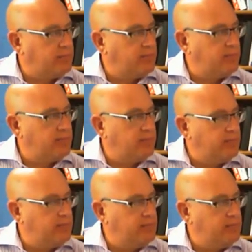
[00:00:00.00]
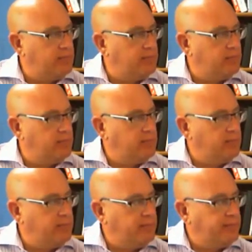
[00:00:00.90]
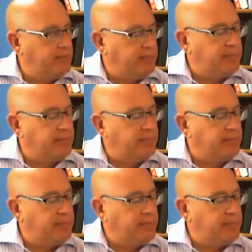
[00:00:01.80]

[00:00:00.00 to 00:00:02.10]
[no speech]